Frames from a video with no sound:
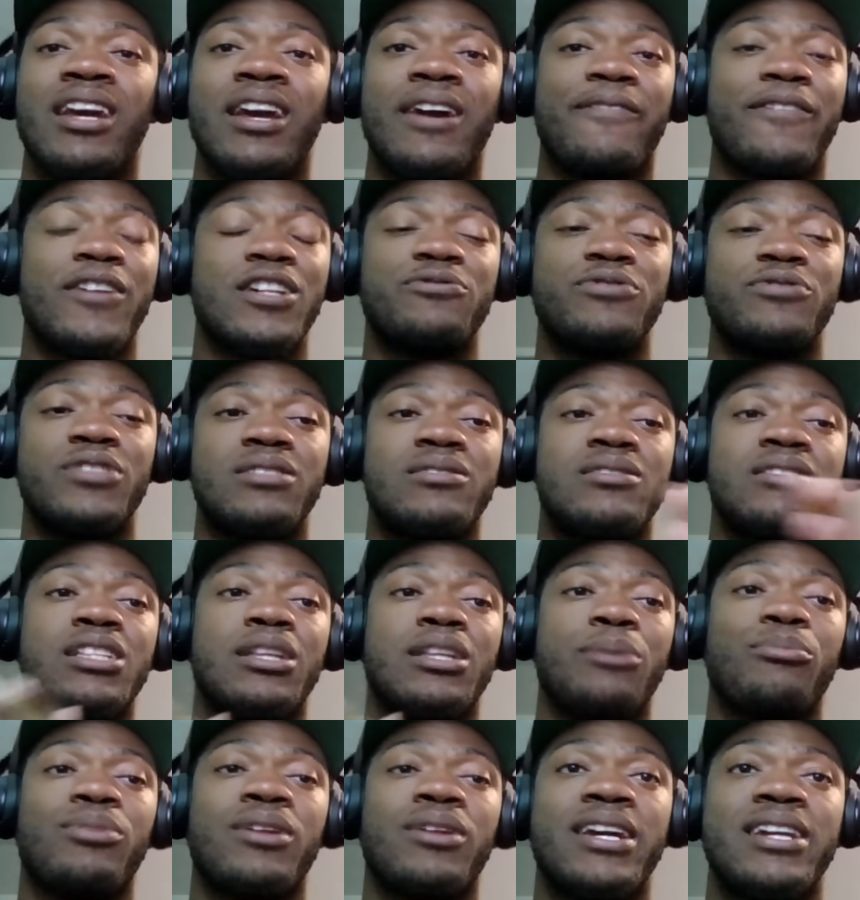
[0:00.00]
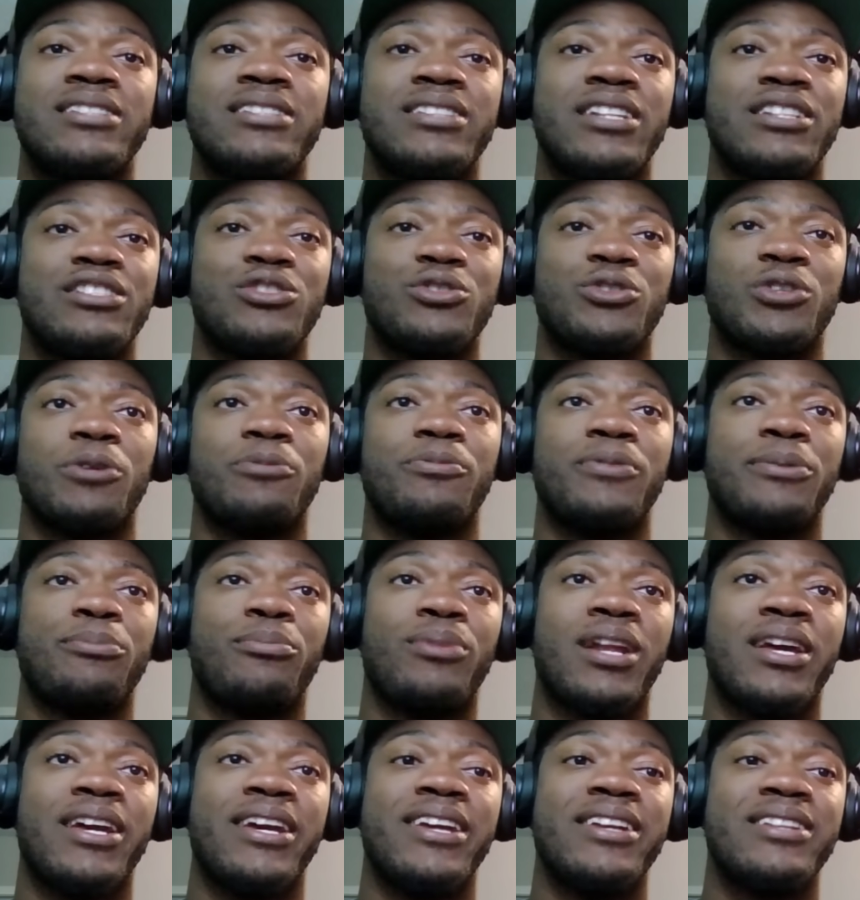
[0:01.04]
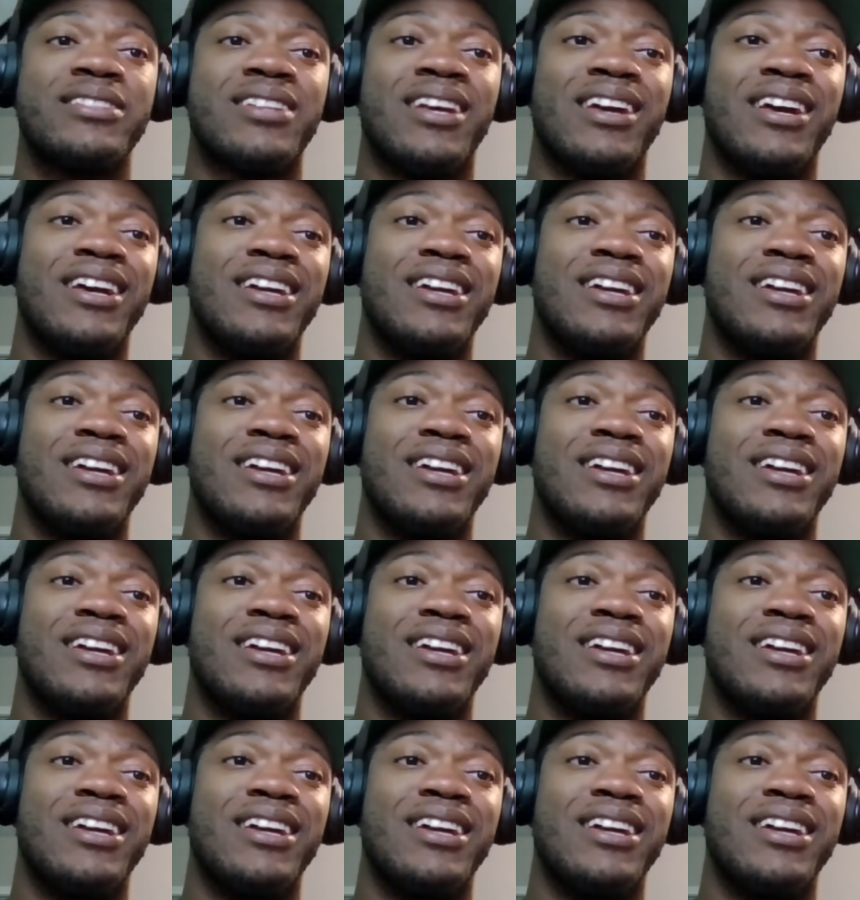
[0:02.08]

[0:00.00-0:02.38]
First 15 plays, they script the plays.